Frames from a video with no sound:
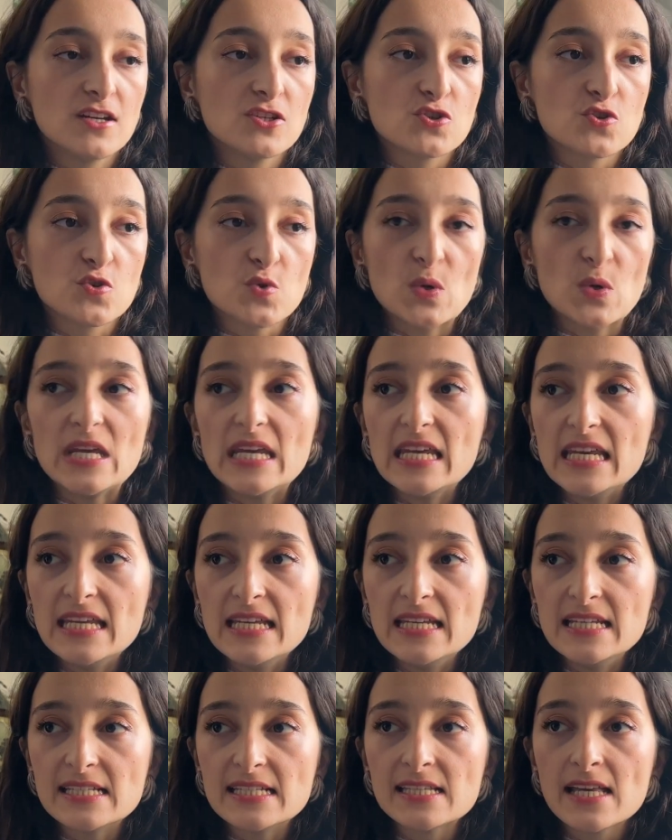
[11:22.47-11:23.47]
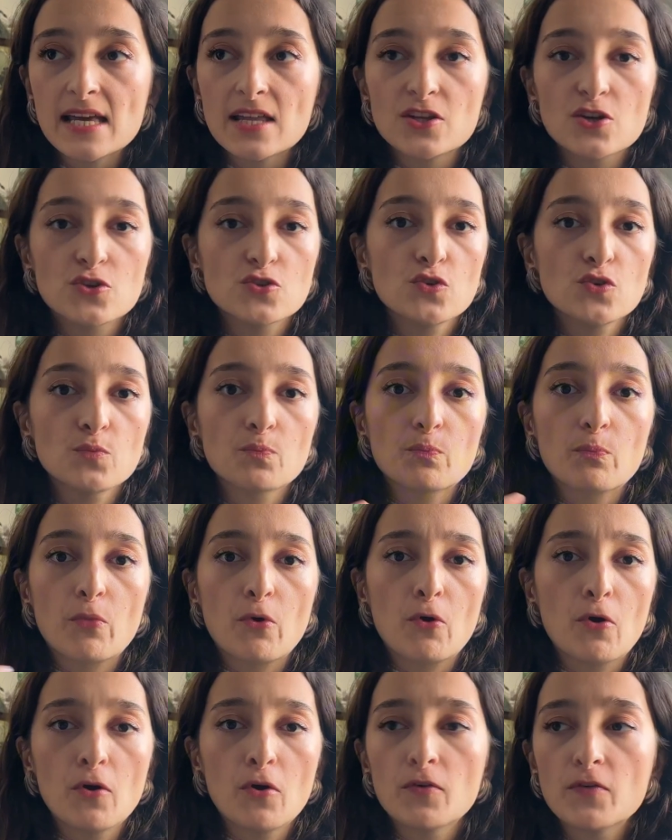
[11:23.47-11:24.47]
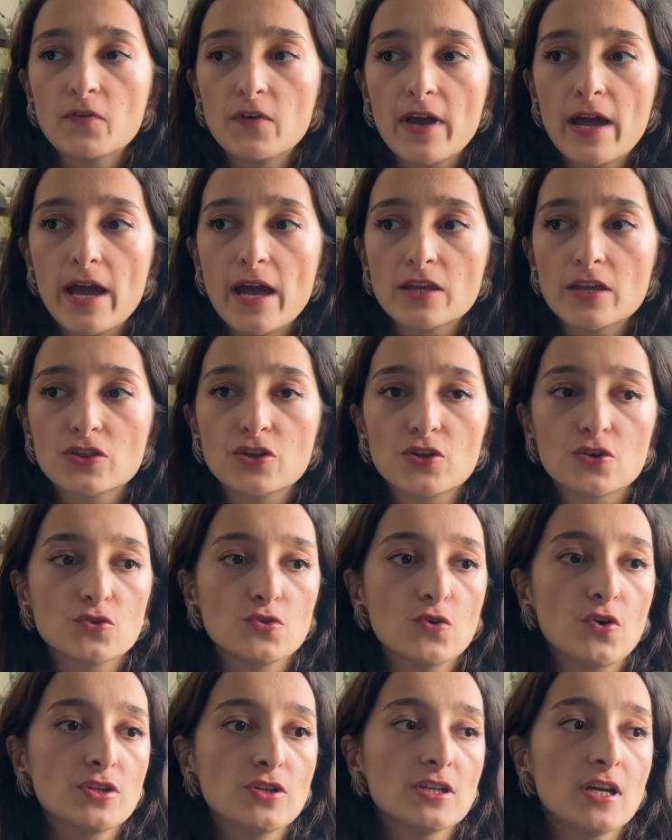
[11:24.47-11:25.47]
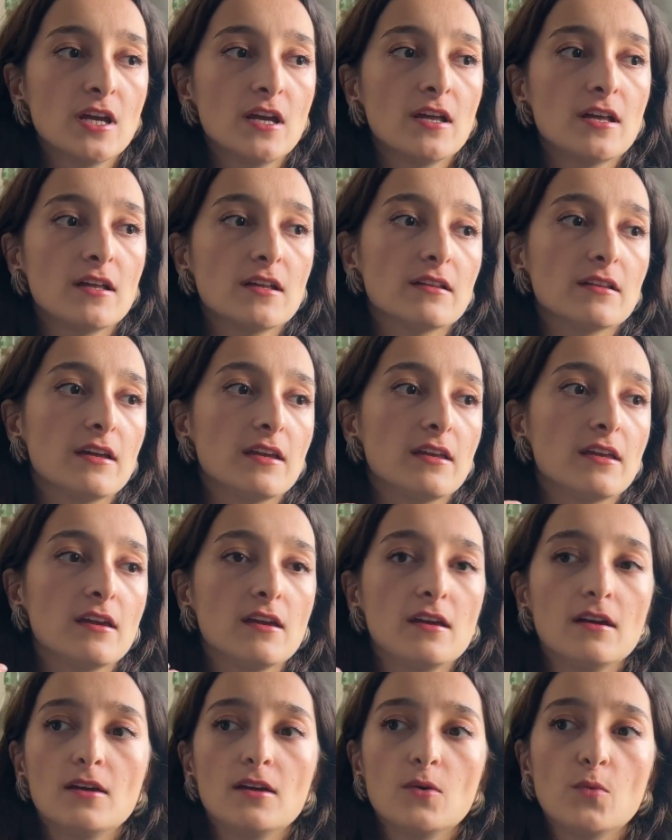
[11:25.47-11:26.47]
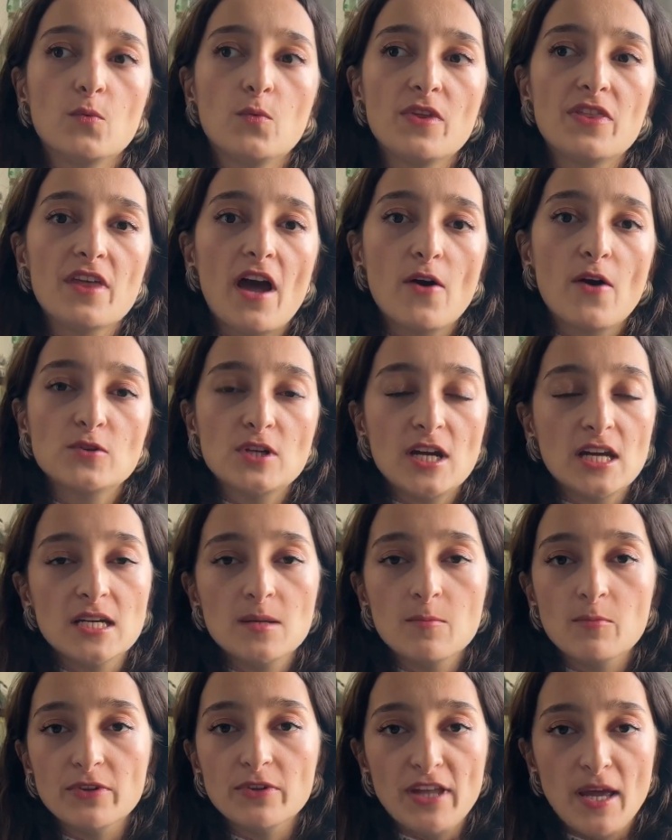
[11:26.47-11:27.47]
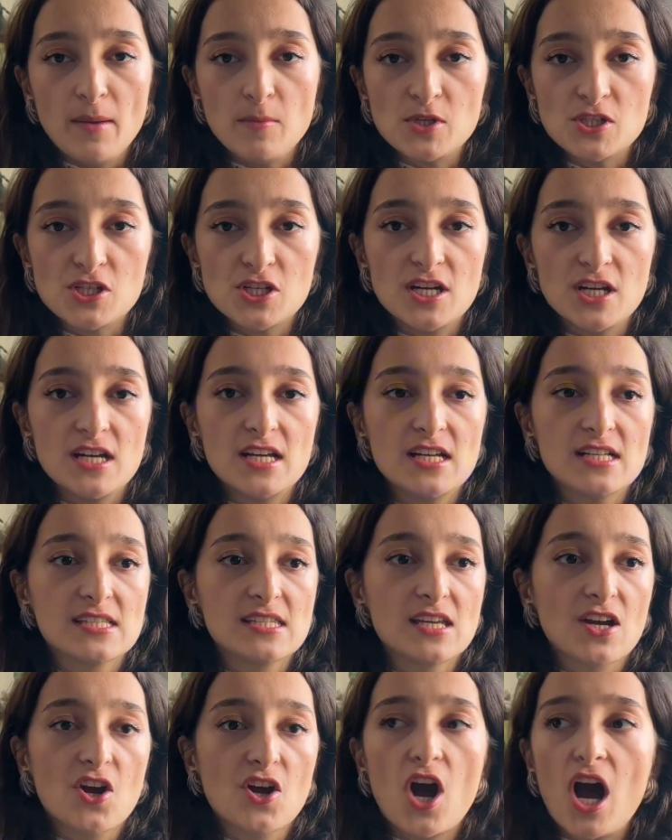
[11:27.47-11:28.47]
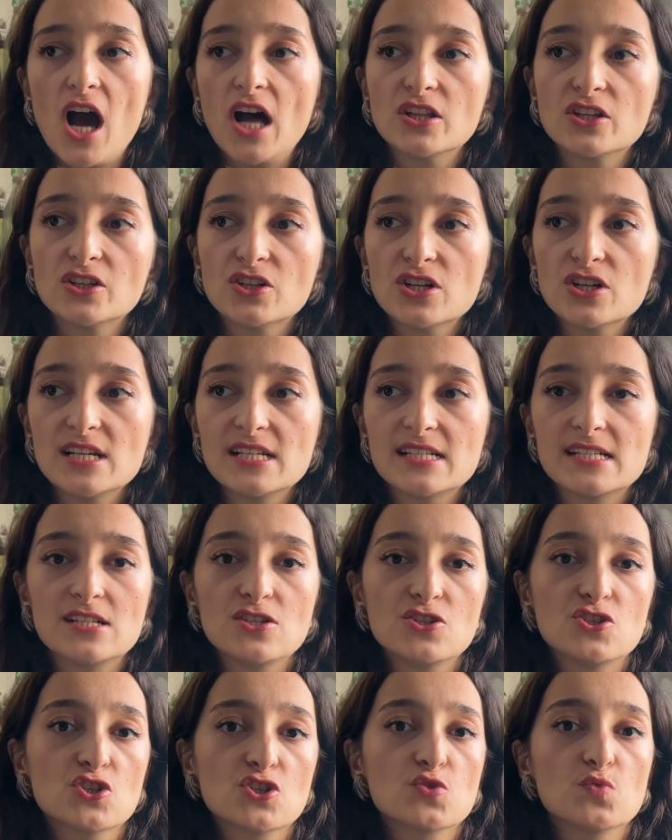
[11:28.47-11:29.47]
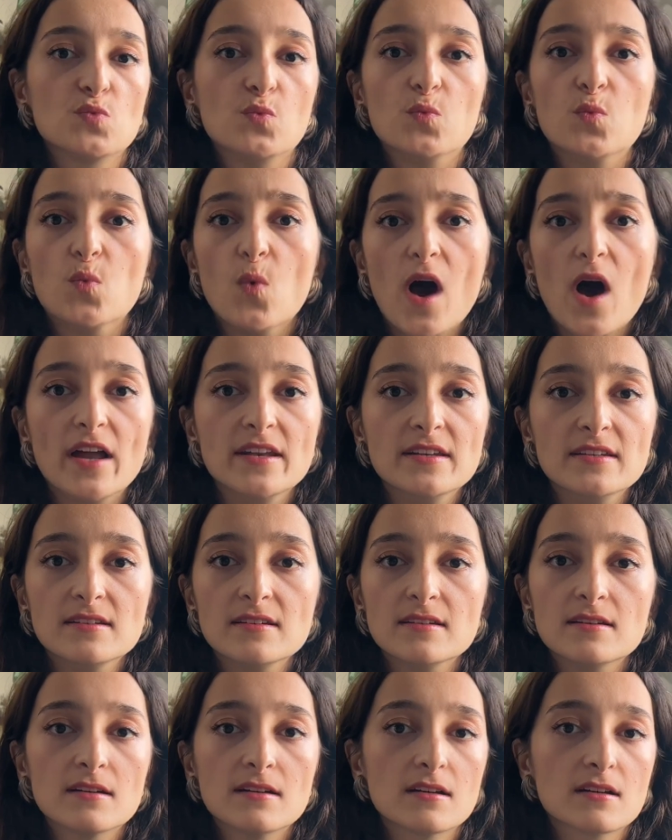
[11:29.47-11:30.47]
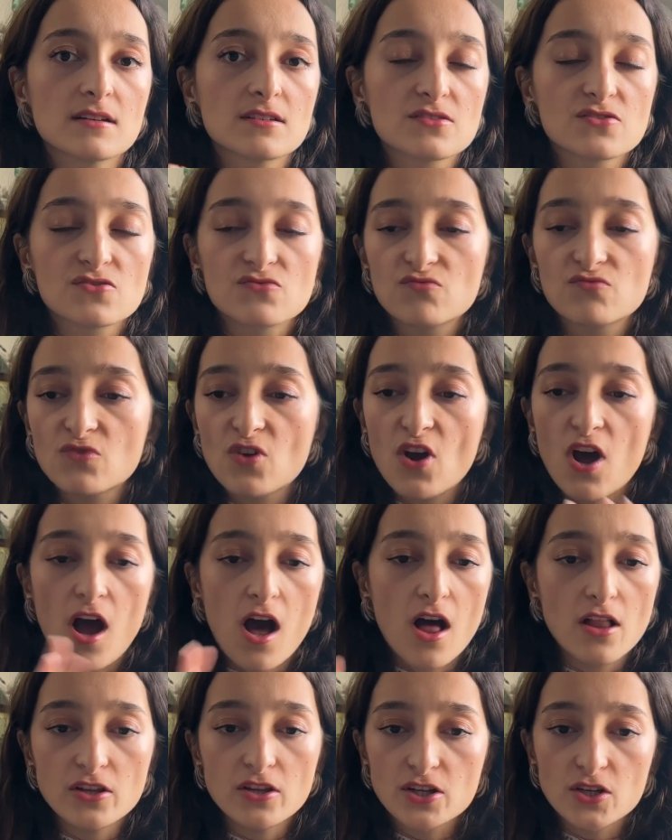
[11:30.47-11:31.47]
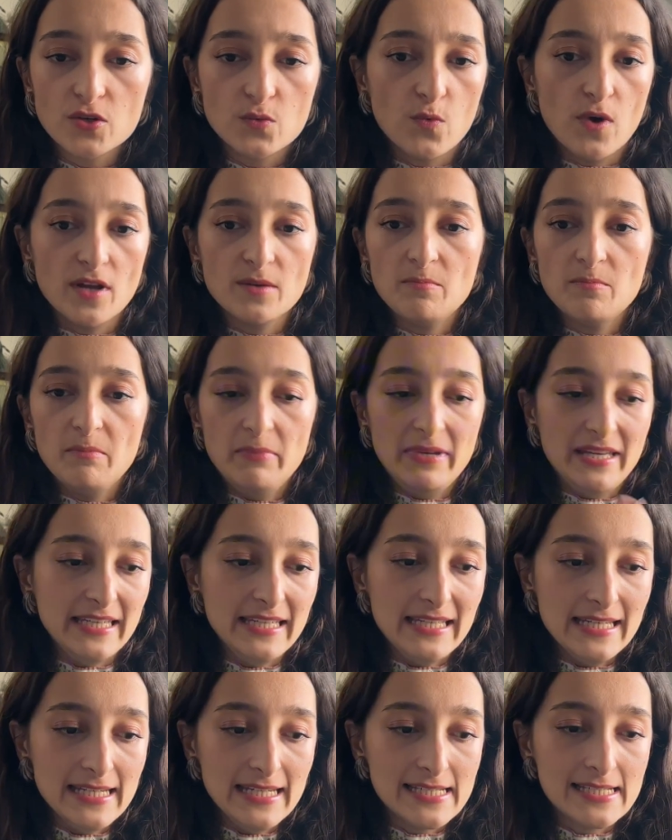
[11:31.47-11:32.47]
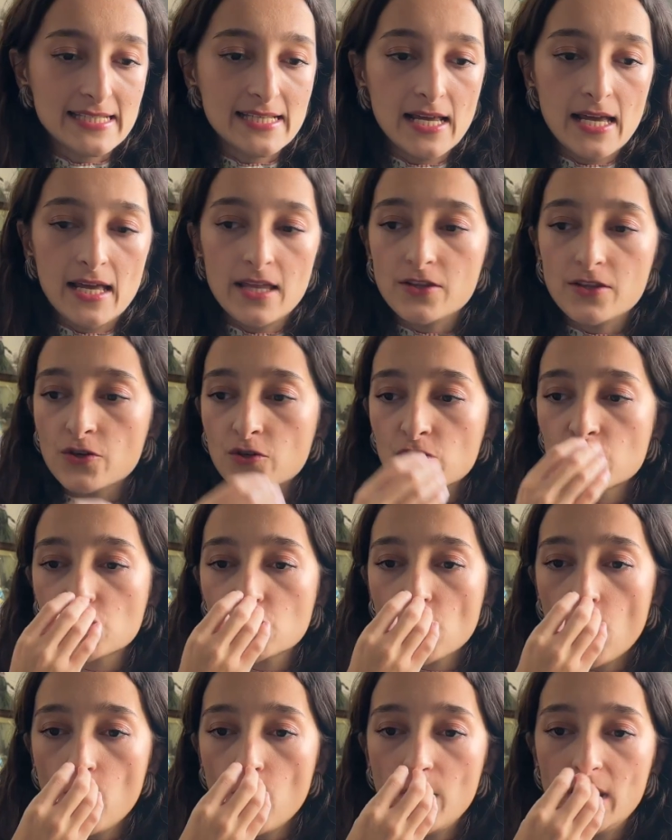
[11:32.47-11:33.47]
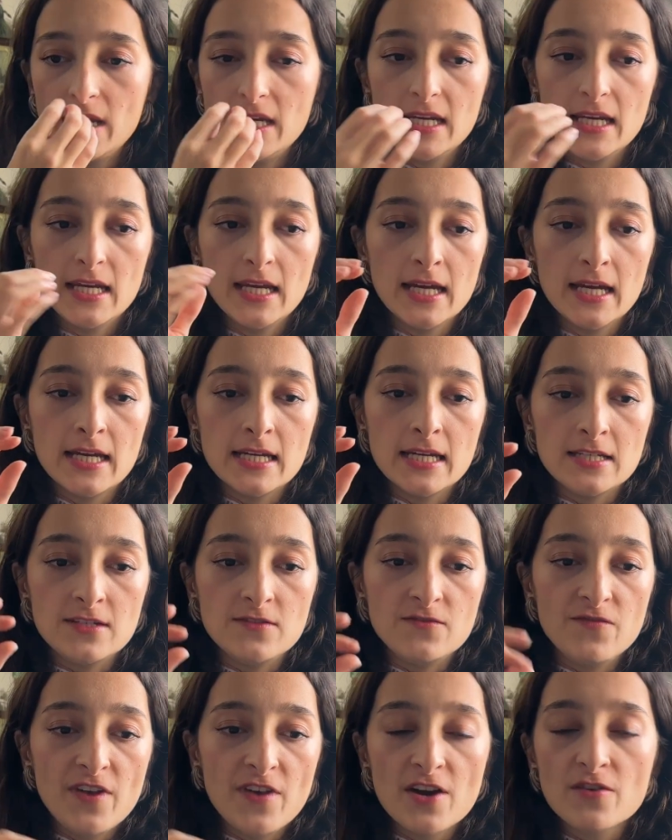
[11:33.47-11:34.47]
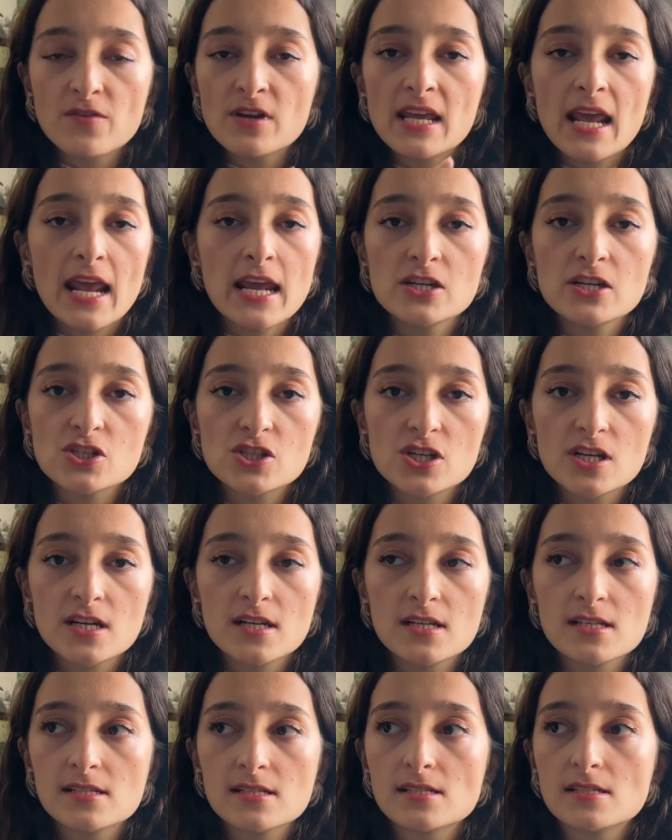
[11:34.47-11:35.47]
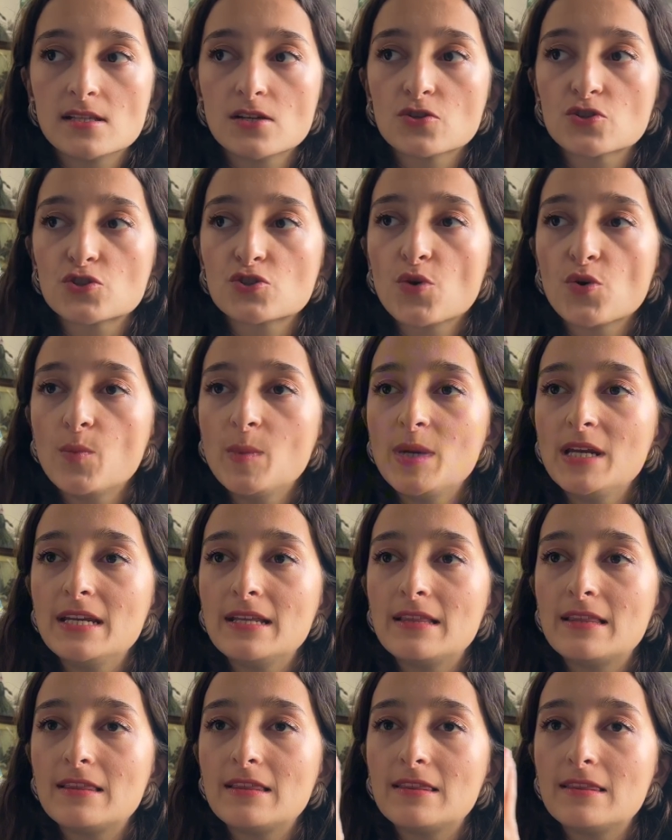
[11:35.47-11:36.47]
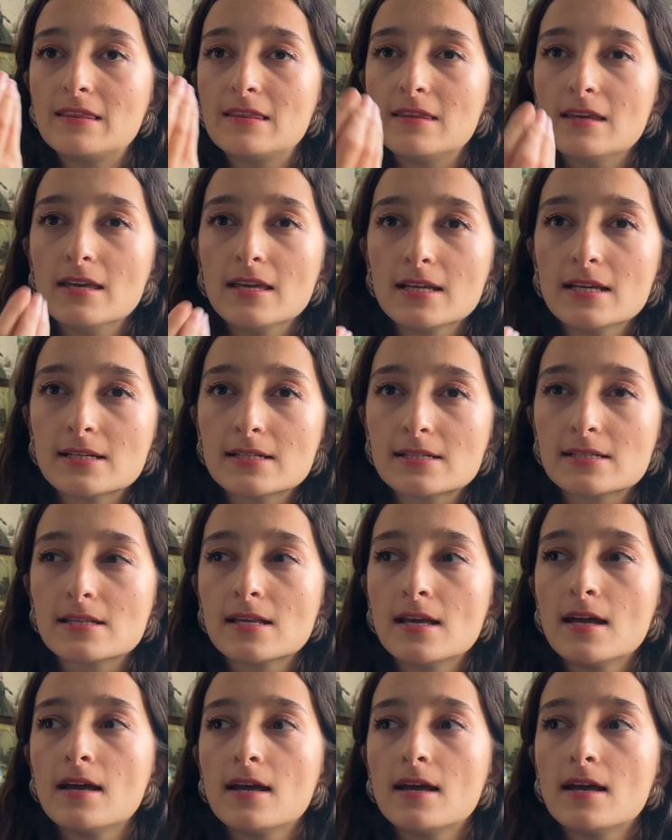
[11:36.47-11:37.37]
trees. They're not perfect, they're not like without any blemishes. The color isn't just one color, one piece. There's so many variations, there's so many things.